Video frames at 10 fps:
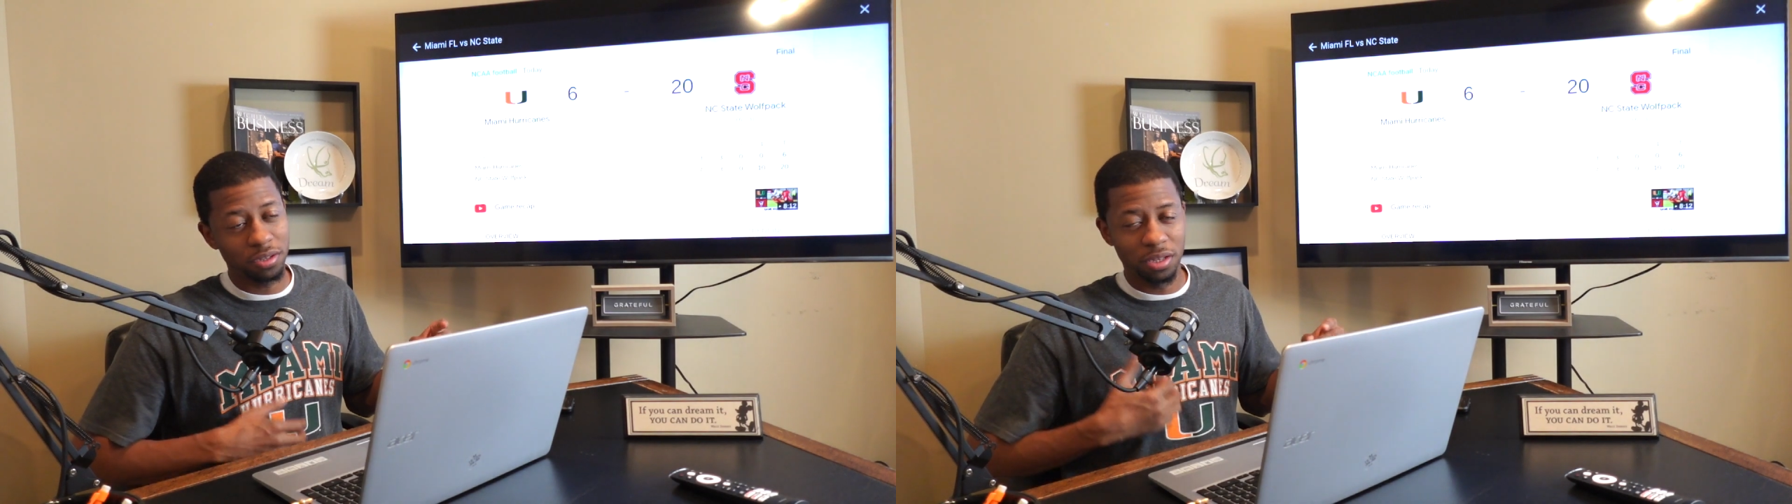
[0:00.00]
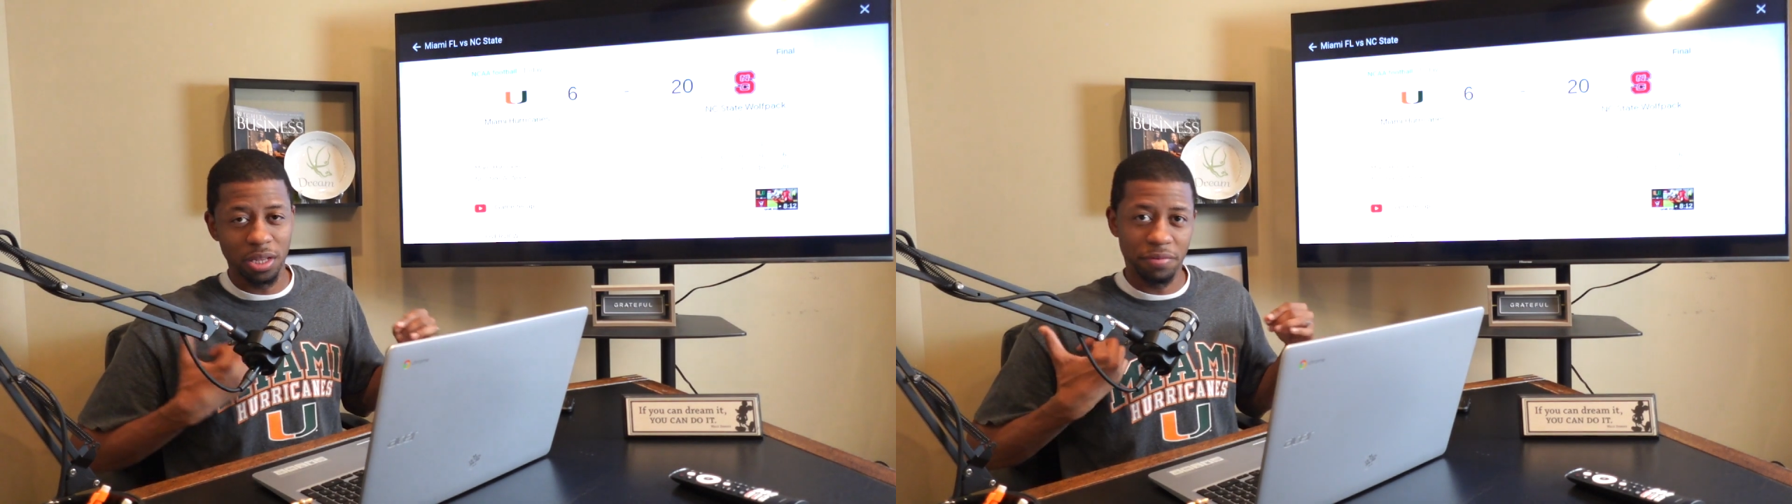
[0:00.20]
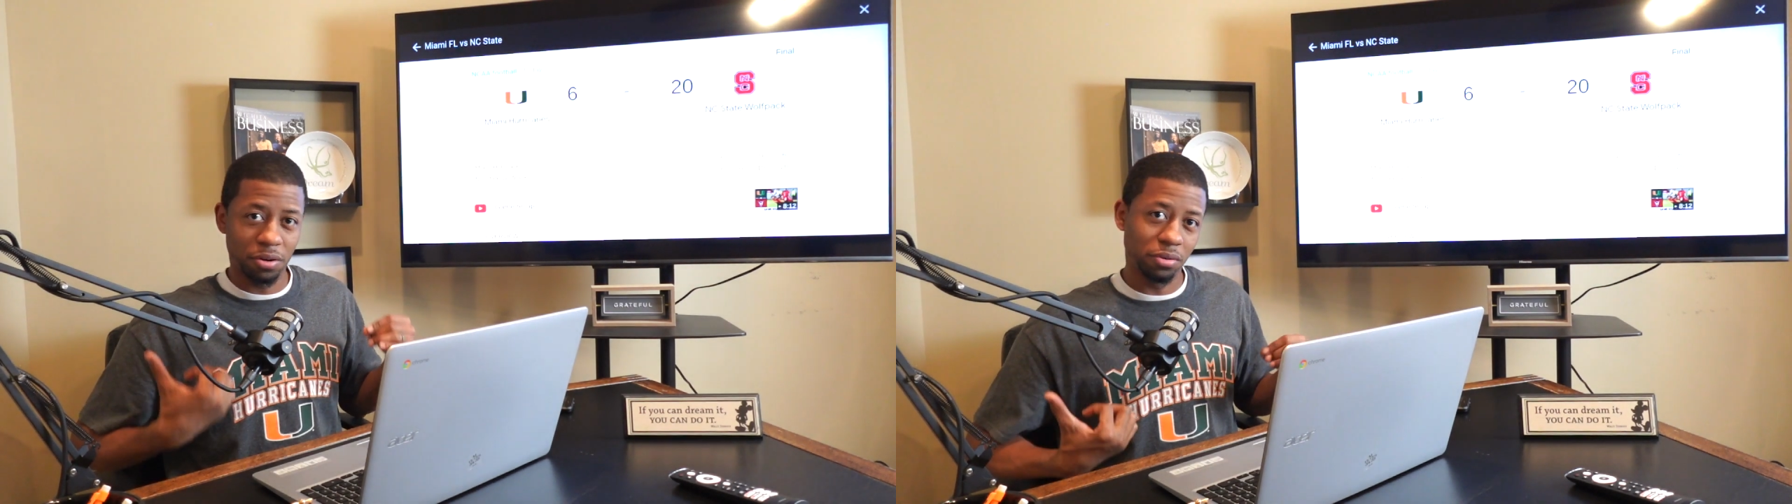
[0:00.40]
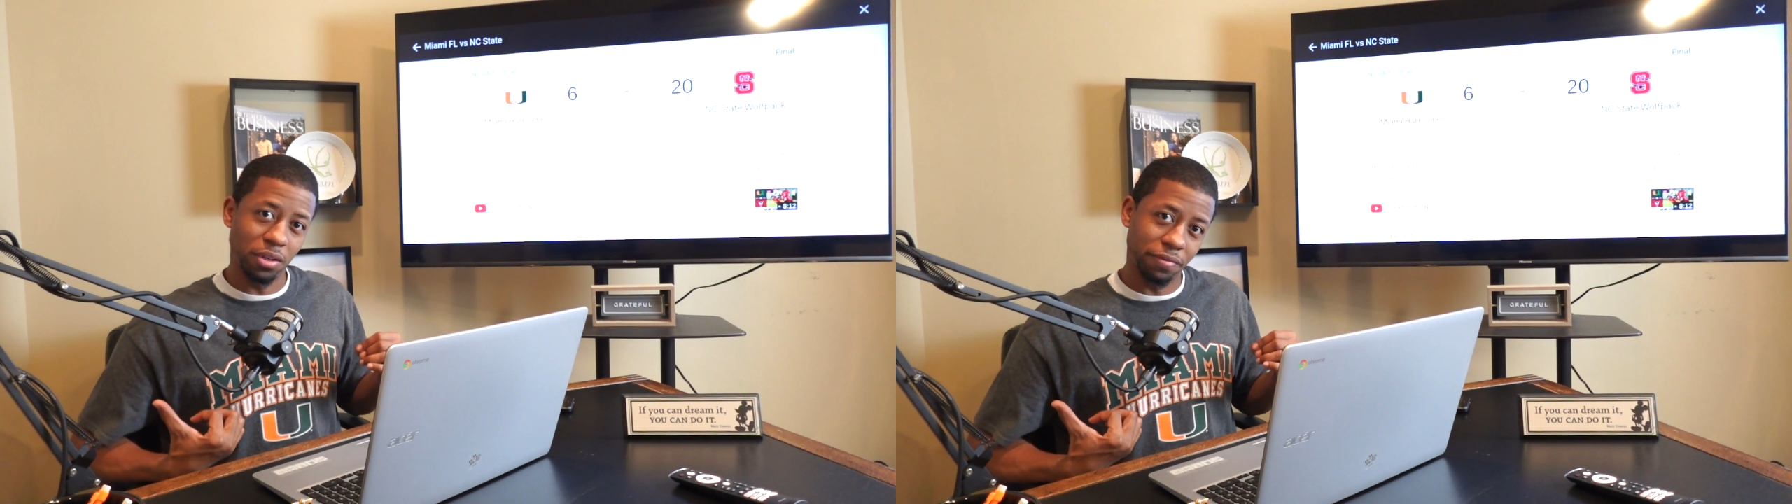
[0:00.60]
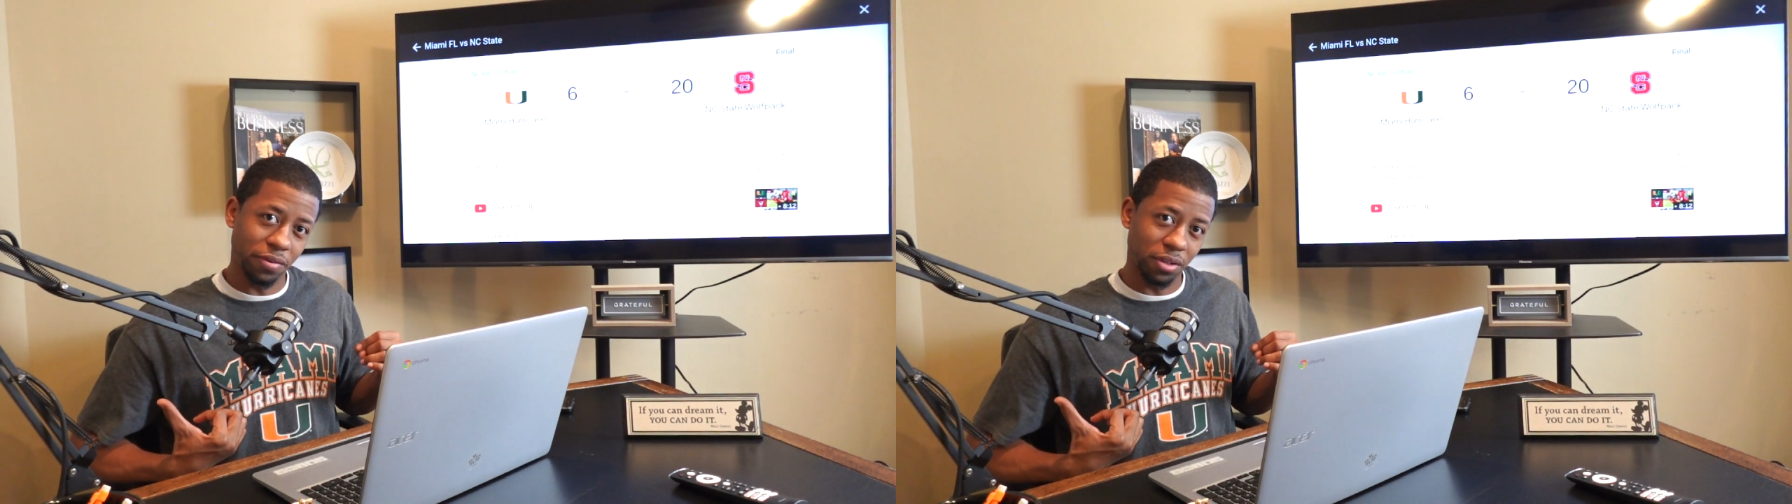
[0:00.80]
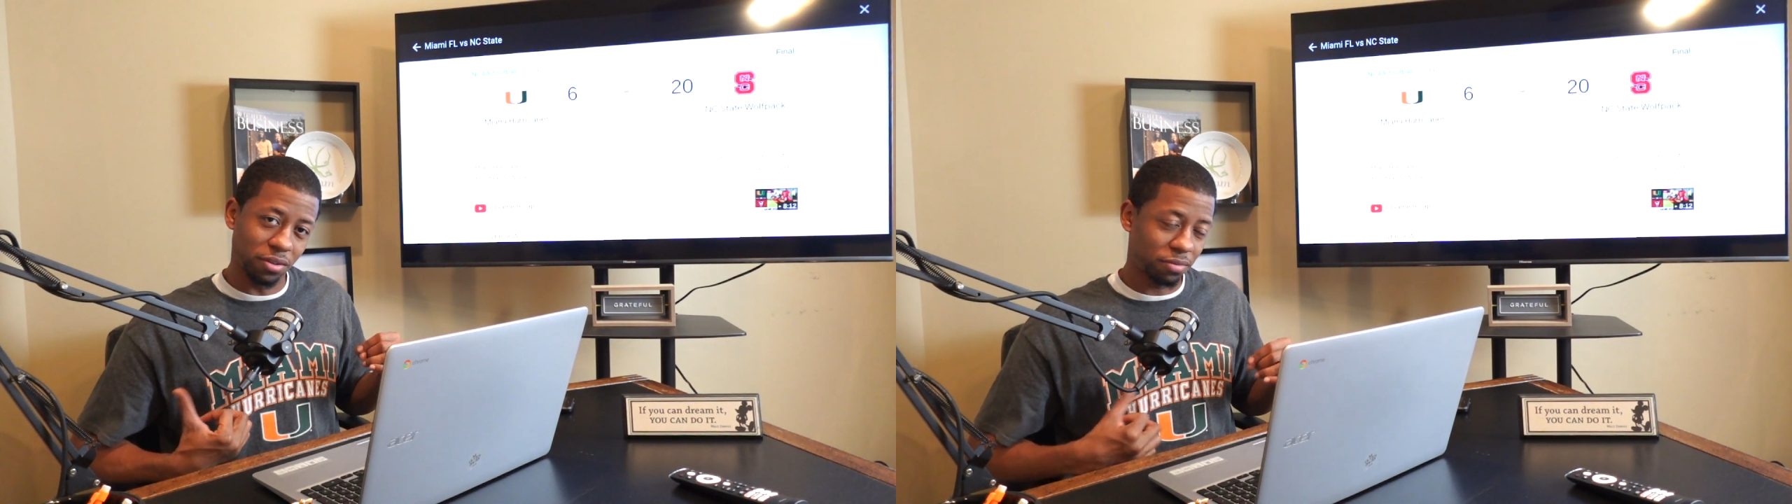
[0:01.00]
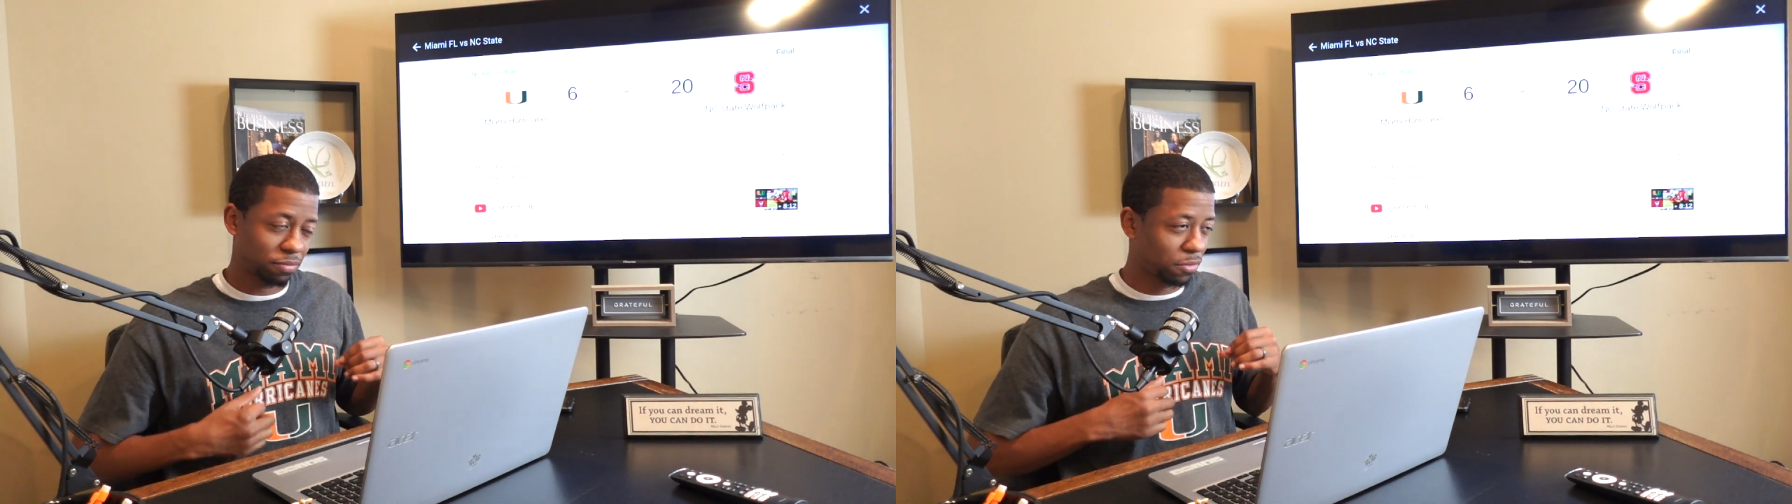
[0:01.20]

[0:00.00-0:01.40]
11 on defense.